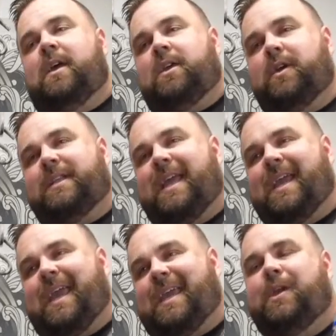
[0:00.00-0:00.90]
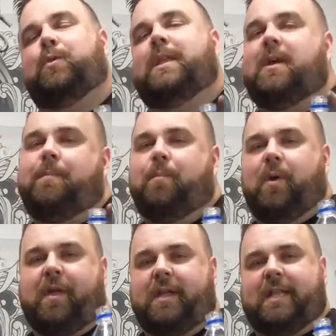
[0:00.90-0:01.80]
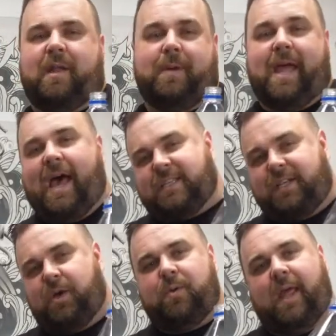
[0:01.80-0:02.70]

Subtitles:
You can take a Q-tip with a tiny bit of acetone